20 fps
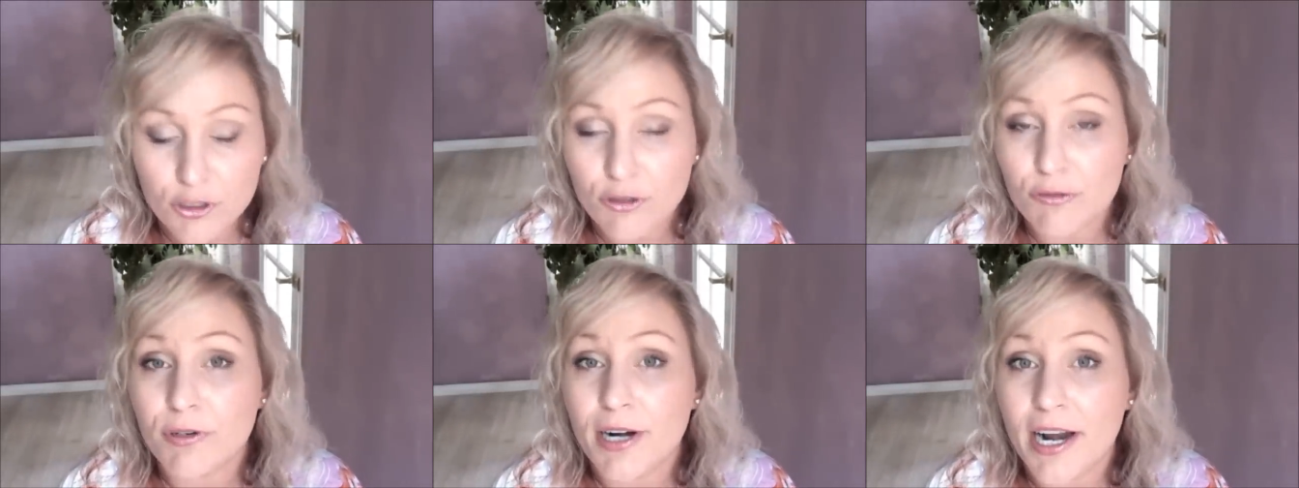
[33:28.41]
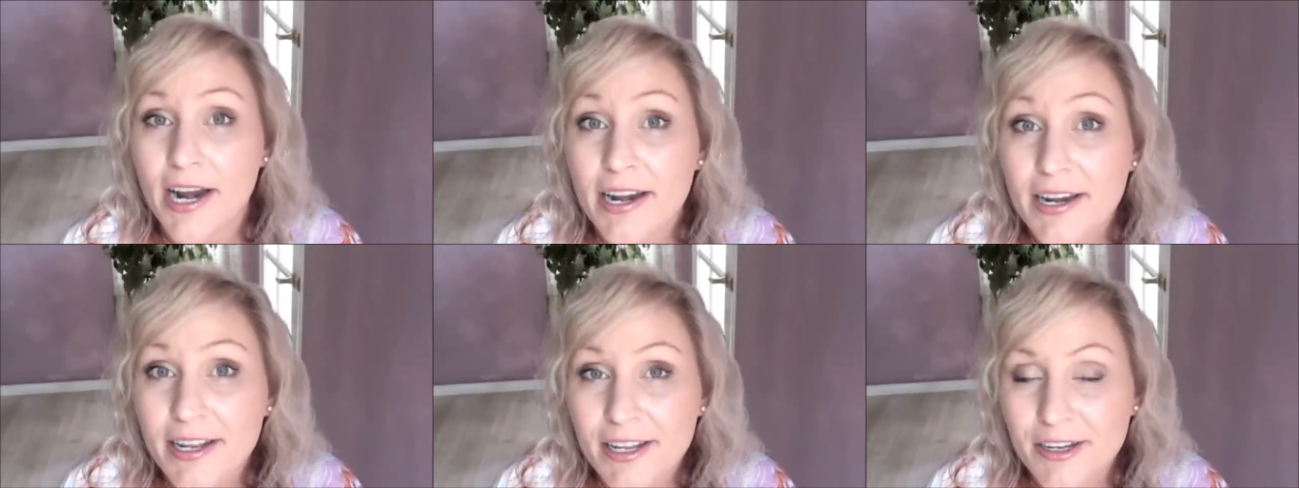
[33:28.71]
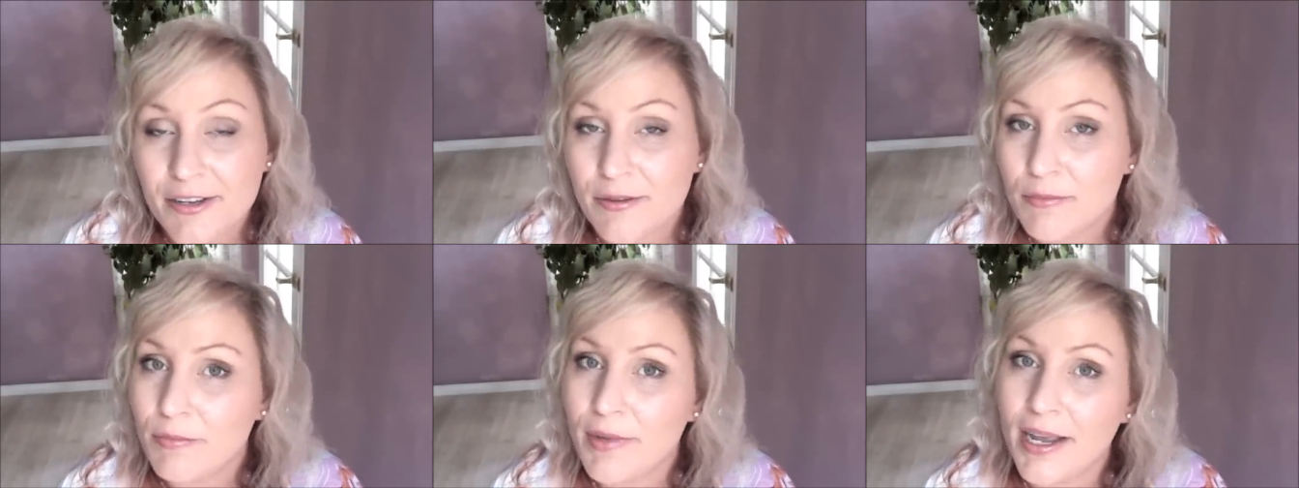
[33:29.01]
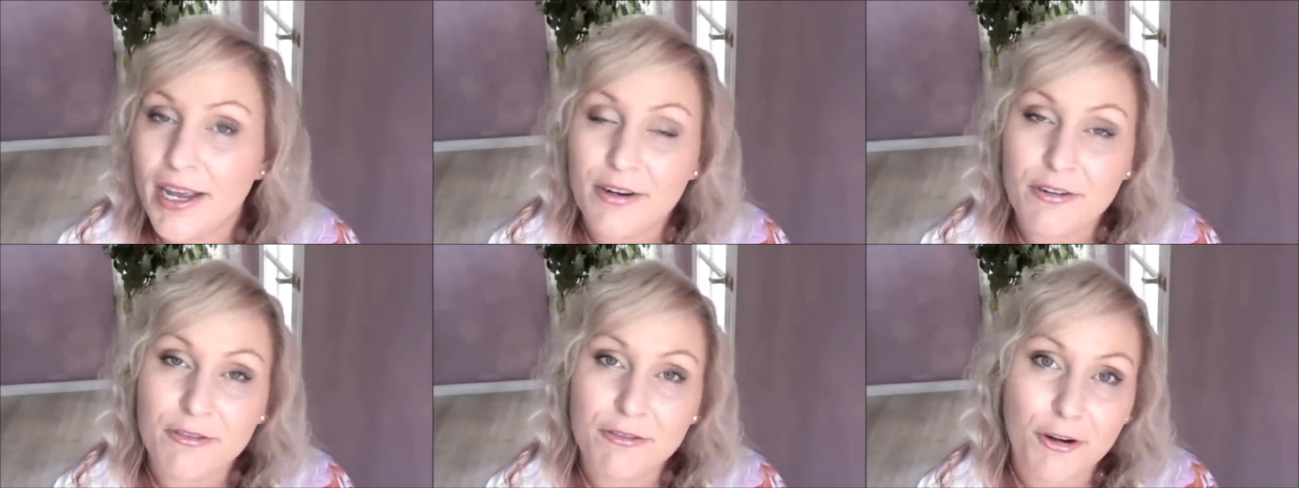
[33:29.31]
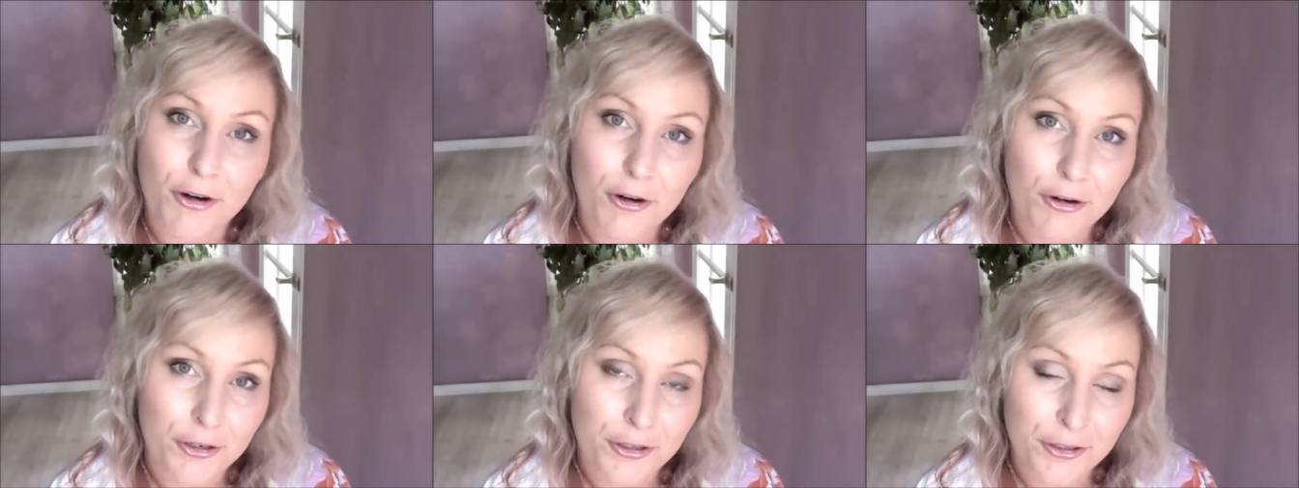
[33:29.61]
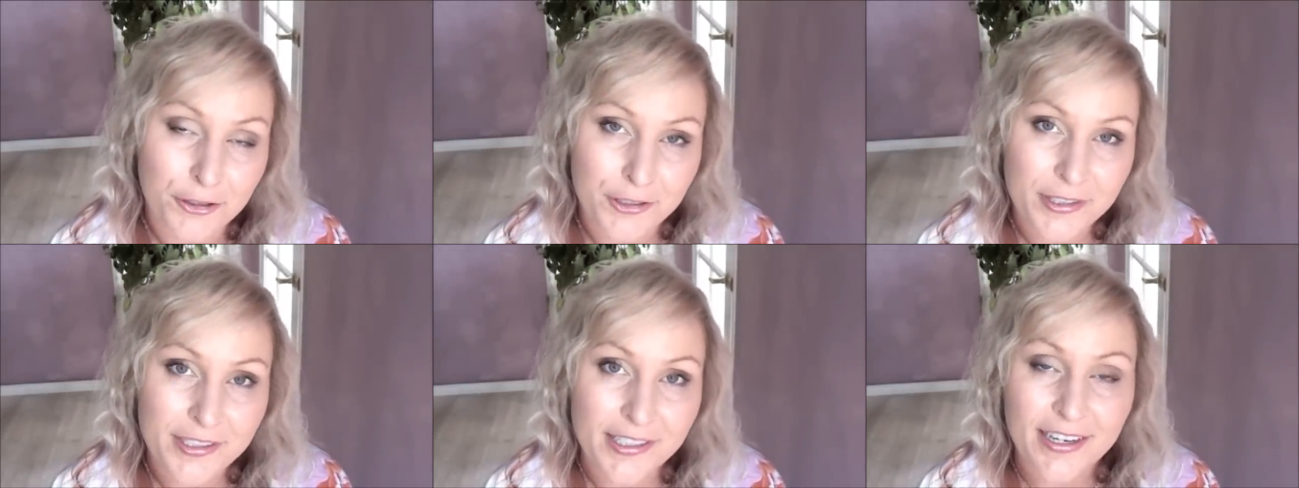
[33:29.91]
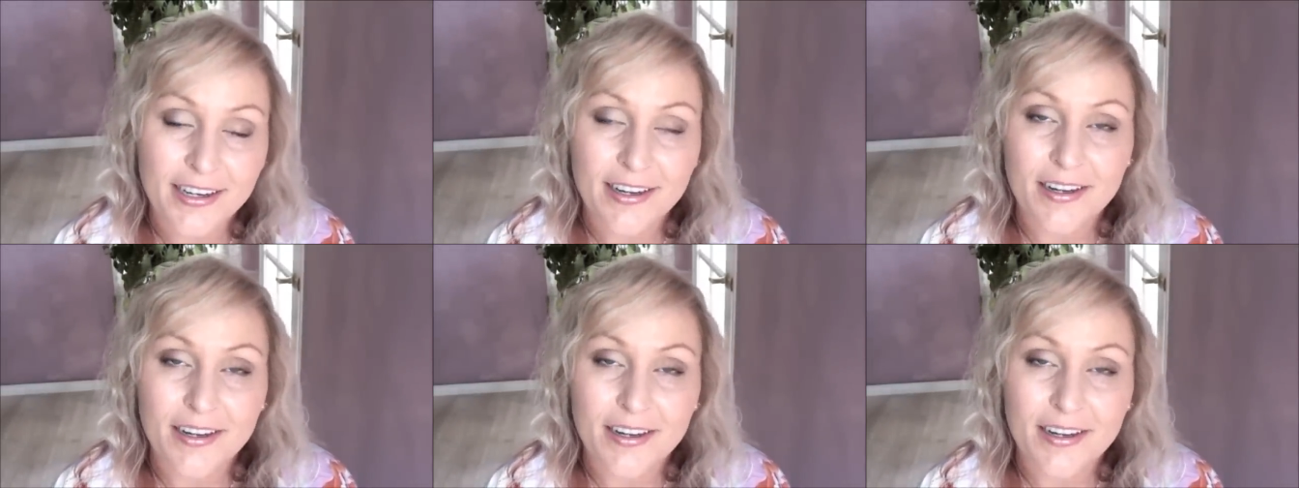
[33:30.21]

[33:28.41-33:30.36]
geranium and rose,